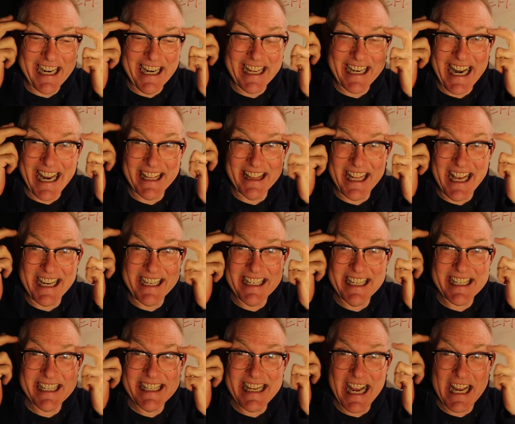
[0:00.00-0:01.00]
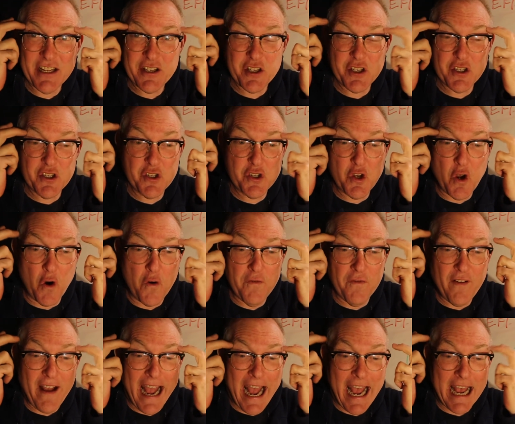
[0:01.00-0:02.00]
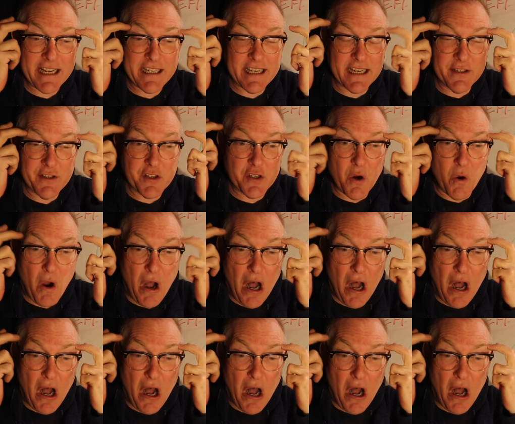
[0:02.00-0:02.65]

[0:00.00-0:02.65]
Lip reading: and I like to say it so fast and so